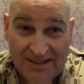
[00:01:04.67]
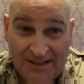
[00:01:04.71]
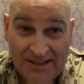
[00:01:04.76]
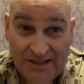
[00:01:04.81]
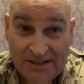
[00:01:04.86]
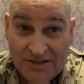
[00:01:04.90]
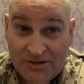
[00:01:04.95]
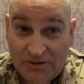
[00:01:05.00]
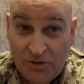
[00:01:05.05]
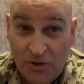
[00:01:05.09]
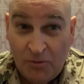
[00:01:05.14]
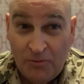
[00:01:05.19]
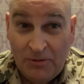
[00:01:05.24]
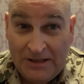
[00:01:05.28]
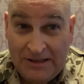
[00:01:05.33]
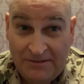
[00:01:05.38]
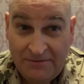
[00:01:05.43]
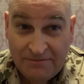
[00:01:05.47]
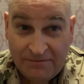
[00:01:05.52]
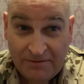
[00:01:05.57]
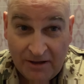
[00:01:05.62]
It's not
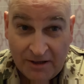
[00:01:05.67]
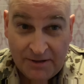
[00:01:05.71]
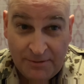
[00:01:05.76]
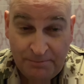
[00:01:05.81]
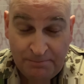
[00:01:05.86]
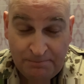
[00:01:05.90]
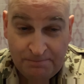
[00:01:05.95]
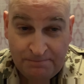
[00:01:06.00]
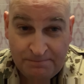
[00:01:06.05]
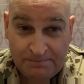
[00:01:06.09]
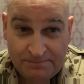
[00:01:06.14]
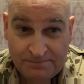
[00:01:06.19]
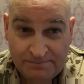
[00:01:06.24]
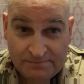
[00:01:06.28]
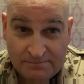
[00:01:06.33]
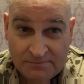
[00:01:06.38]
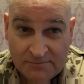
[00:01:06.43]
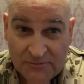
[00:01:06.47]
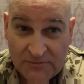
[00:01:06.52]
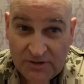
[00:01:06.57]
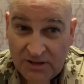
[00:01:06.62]
really fun,
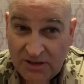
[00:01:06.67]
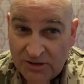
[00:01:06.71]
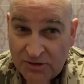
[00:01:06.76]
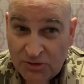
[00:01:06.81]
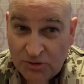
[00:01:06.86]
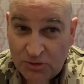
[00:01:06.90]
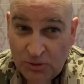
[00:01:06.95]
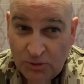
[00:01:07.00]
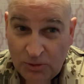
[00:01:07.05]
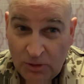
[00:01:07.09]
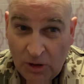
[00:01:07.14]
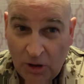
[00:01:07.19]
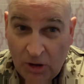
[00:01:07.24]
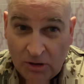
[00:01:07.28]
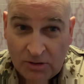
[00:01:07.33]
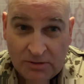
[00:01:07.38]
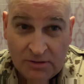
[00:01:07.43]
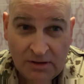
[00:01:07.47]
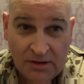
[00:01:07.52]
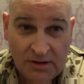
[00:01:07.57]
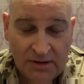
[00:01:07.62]
it takes too
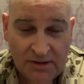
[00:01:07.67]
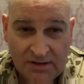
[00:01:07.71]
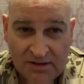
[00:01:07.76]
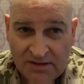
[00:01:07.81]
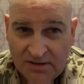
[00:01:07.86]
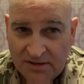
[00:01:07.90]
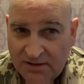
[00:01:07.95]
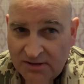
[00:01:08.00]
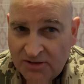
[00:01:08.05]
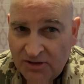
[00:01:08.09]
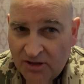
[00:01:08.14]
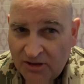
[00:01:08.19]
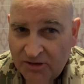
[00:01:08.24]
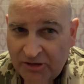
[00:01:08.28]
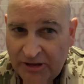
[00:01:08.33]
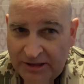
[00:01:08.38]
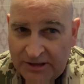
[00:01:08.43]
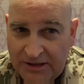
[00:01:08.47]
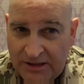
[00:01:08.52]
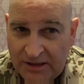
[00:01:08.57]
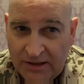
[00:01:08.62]
long. There's not a
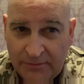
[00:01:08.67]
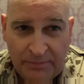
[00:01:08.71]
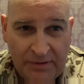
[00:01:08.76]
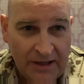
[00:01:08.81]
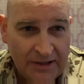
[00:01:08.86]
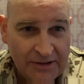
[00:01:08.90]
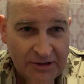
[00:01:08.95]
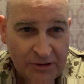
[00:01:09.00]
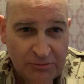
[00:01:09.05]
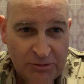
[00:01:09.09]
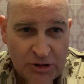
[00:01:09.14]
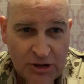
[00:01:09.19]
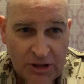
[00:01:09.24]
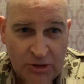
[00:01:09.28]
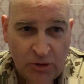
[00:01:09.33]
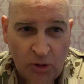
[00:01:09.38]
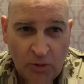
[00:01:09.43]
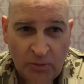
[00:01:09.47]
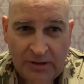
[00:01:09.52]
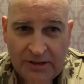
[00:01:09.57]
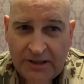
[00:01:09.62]
great deal of banter, which I
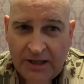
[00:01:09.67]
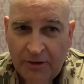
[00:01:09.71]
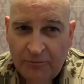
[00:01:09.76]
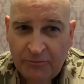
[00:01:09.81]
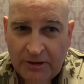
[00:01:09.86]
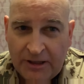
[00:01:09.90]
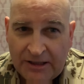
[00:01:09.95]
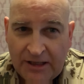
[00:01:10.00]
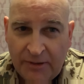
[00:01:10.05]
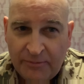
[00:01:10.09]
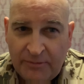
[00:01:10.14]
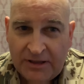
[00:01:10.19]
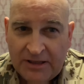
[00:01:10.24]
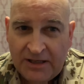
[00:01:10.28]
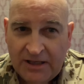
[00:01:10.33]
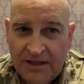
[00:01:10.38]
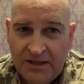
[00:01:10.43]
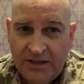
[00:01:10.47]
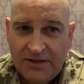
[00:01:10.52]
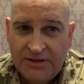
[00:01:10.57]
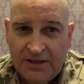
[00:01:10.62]
normally get when I get my
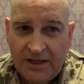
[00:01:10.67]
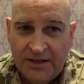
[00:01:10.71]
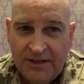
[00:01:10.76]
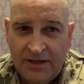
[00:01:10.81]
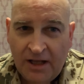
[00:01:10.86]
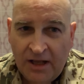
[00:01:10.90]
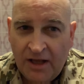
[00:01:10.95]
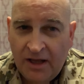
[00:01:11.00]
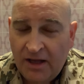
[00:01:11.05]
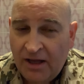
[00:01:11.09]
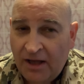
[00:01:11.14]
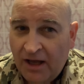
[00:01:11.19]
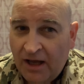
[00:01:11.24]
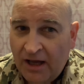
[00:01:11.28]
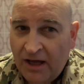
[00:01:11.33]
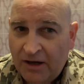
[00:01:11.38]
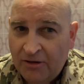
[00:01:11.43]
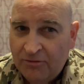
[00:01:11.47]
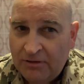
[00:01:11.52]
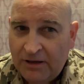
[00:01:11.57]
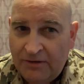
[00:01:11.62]
hair done.
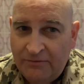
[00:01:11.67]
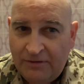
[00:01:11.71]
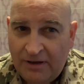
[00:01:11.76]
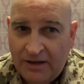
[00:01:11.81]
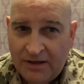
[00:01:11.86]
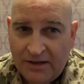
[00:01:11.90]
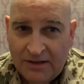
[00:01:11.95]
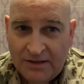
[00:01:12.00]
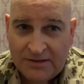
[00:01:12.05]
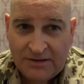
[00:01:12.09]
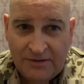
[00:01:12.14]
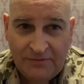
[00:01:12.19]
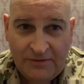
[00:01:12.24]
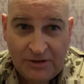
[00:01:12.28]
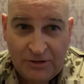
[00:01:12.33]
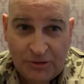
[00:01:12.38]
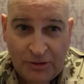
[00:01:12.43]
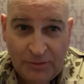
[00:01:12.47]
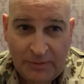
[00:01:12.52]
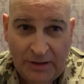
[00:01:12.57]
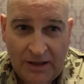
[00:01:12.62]
However, I give the
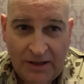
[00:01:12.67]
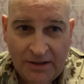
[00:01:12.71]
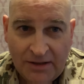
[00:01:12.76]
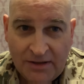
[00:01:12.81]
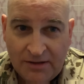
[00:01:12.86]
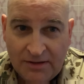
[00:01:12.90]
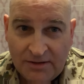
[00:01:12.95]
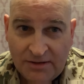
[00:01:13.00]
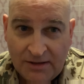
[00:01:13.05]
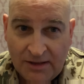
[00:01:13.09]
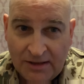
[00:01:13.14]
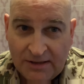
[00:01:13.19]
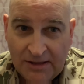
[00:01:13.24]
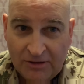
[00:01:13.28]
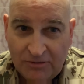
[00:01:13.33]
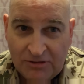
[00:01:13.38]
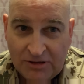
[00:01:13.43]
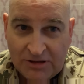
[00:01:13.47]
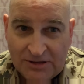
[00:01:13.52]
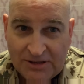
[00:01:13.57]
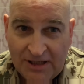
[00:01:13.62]
trimmer 9
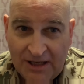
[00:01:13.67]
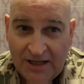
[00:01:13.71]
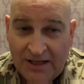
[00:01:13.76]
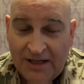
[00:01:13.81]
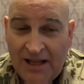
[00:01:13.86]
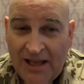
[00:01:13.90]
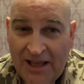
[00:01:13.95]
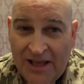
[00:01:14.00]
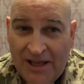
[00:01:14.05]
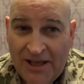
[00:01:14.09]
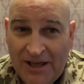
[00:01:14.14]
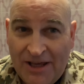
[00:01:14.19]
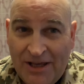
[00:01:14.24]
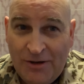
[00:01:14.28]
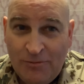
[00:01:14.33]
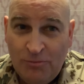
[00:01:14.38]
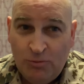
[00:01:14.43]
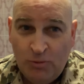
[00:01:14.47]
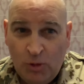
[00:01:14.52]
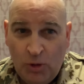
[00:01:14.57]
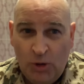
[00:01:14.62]
out of 10.
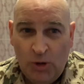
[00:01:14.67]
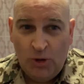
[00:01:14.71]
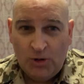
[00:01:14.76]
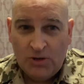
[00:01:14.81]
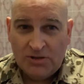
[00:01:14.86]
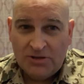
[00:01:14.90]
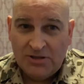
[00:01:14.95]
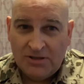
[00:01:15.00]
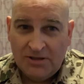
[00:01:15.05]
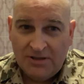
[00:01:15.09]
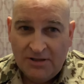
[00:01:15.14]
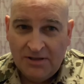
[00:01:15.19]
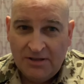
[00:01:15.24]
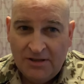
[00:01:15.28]
It worked.